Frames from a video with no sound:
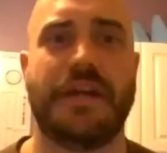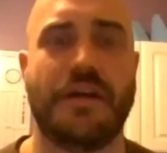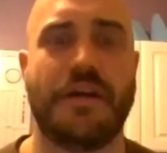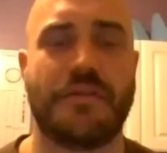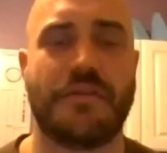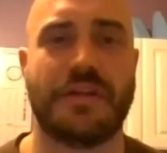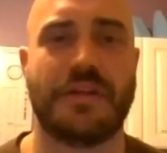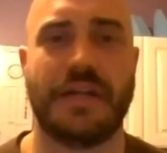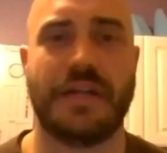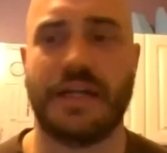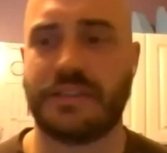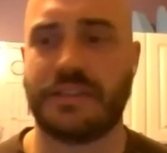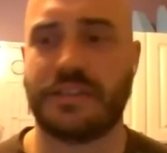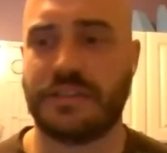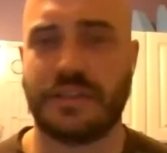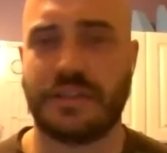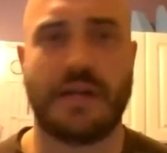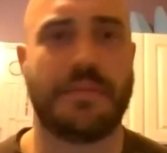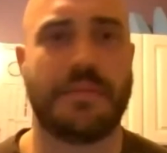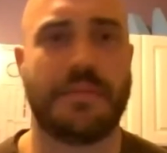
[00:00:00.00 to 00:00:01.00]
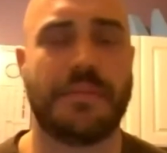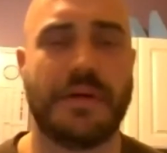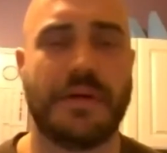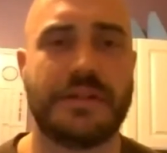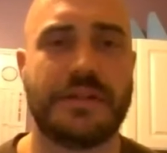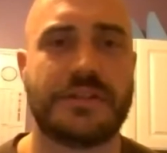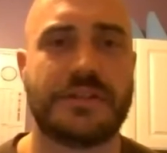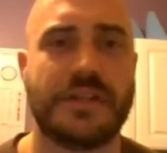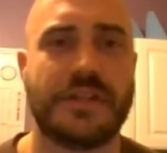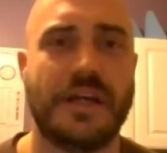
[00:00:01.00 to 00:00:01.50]
over the last couple
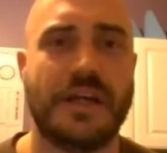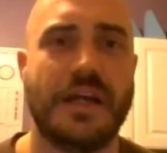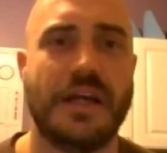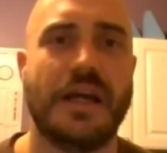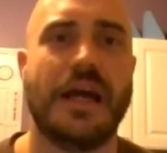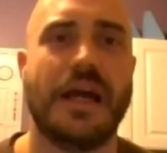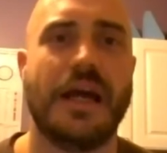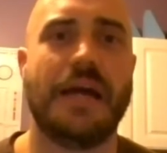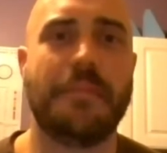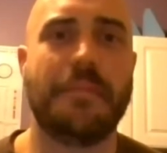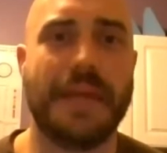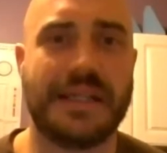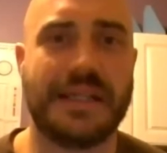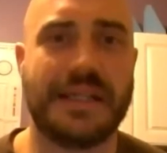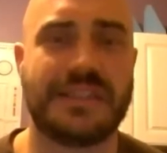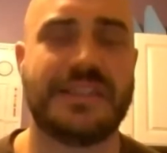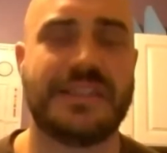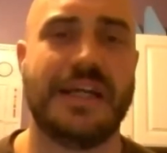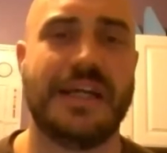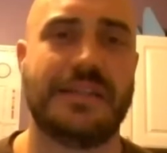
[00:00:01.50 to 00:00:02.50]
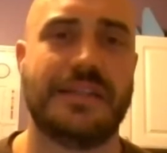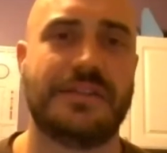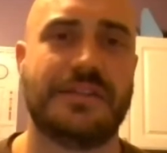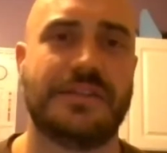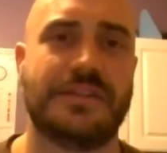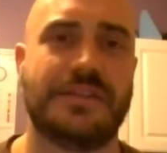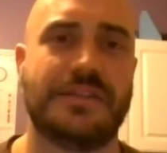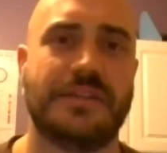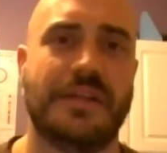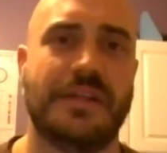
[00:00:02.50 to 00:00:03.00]
months, it makes yeah.
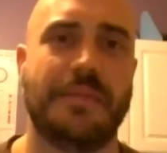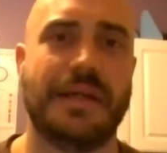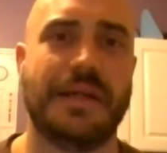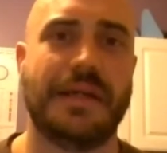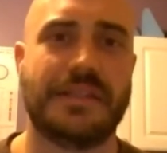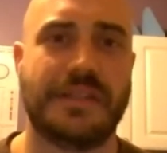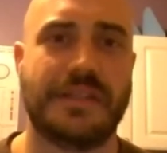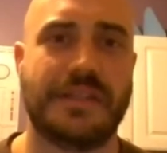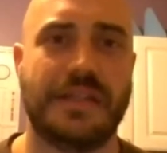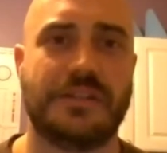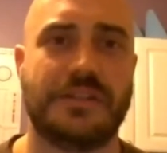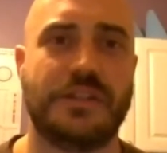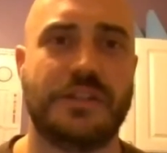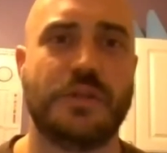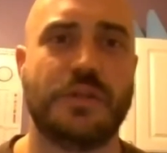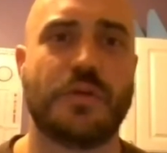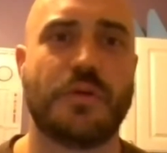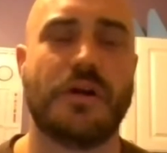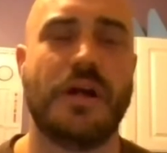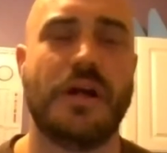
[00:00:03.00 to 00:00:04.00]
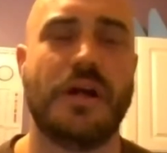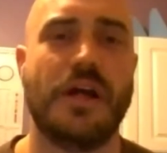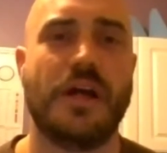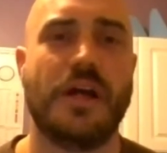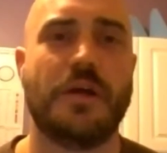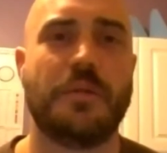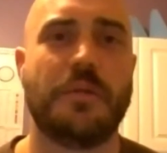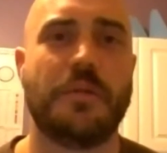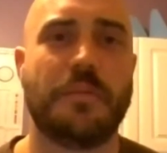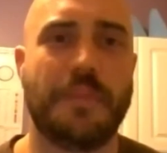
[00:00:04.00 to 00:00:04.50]
sense. It makes sense. Yeah. You were
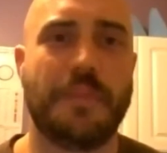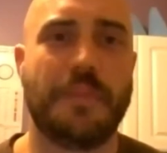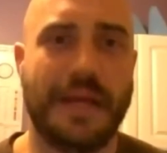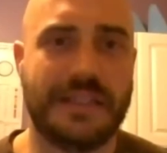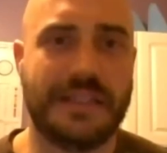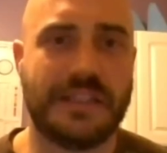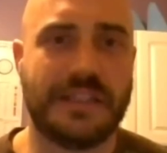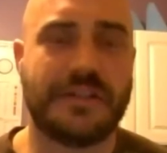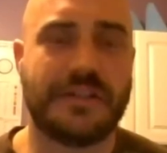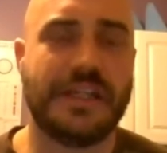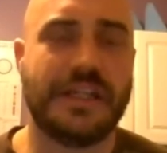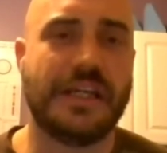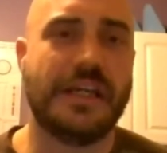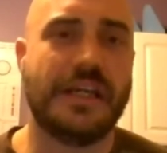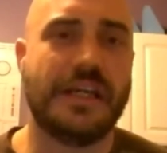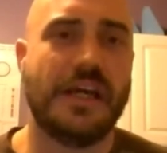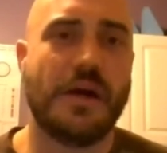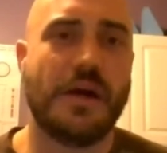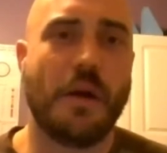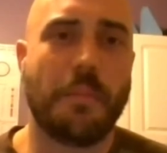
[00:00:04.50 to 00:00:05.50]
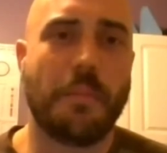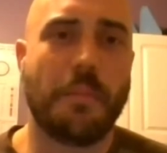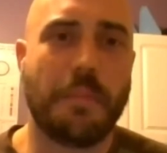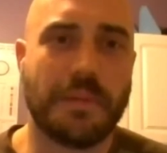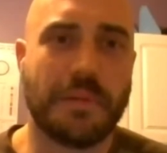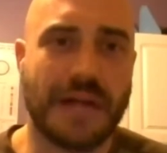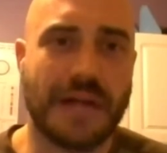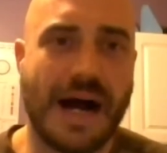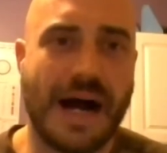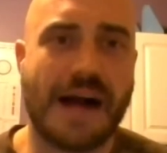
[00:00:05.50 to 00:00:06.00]
basically
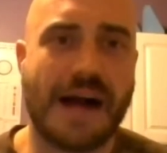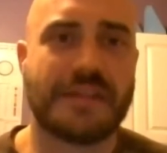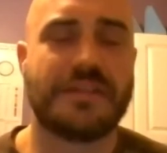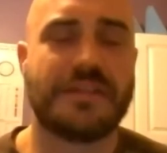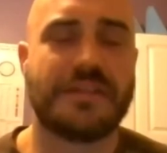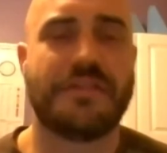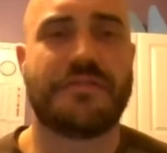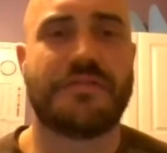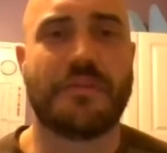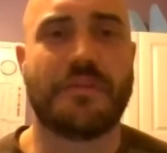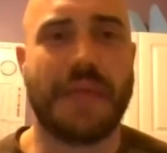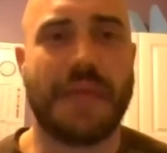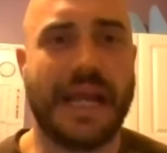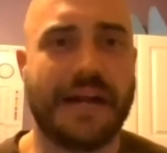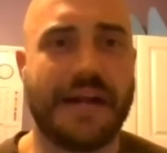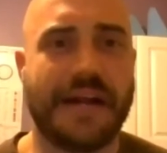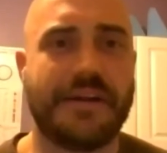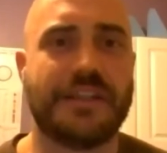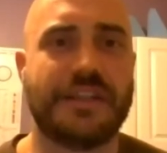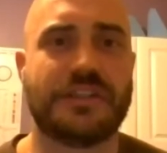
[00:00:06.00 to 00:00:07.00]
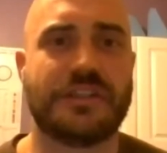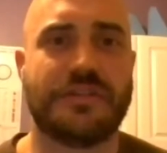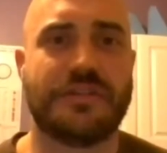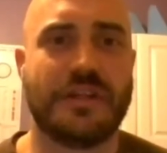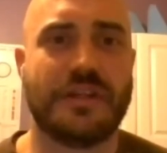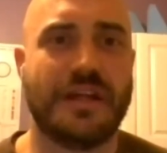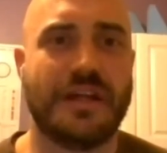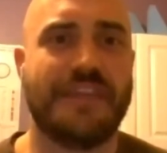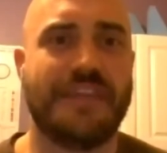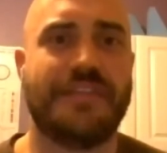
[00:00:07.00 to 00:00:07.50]
blocked from areas of your
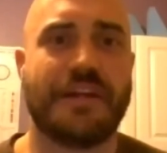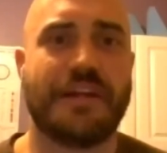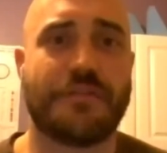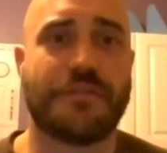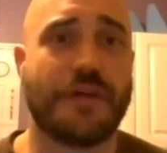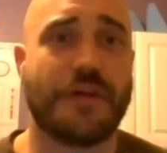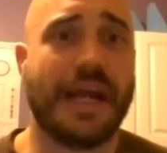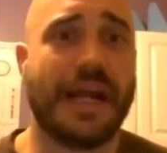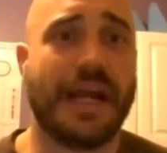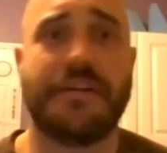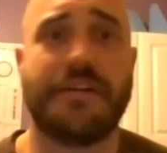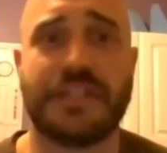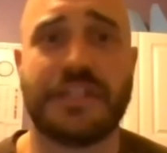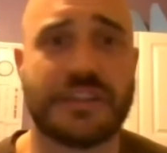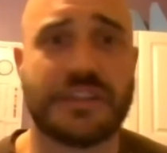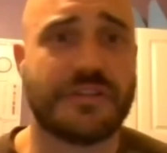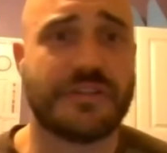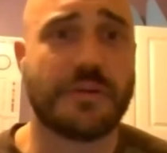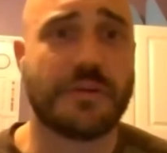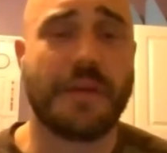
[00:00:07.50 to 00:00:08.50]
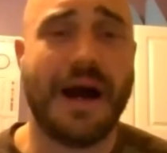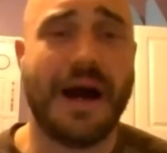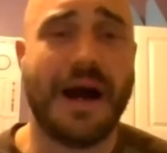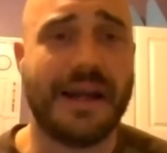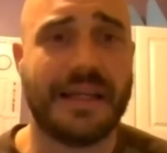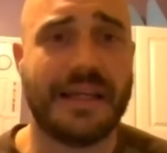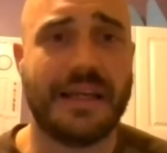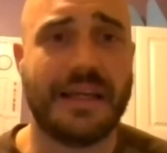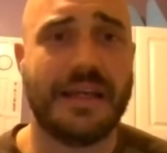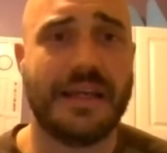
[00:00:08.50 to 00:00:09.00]
life, therefore areas of your
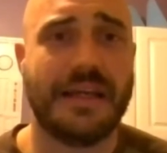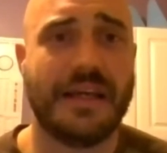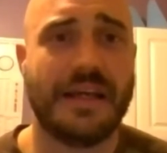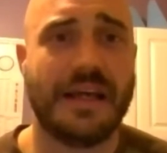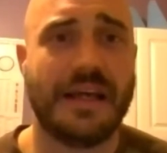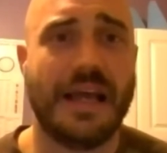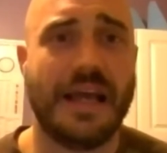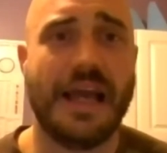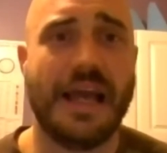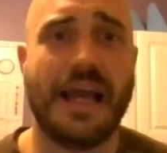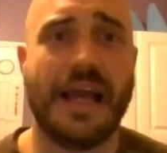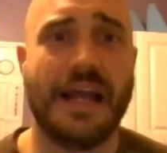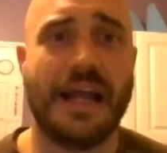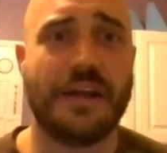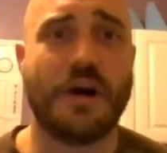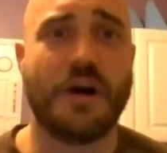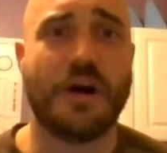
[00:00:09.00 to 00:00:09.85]
body, oh, and oh, yeah.